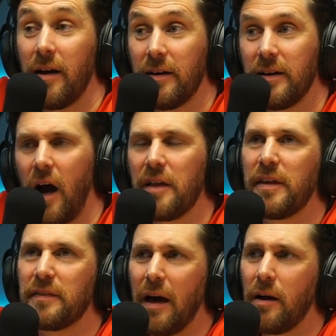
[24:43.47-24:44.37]
Yeah, I
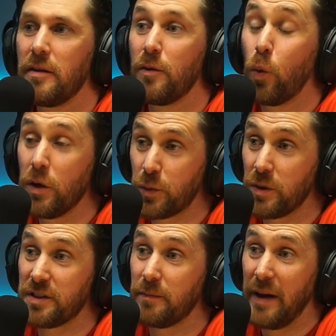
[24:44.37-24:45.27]
think that the woods
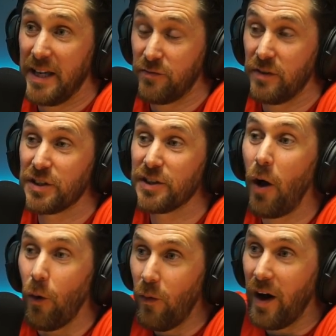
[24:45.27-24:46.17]
was the best result.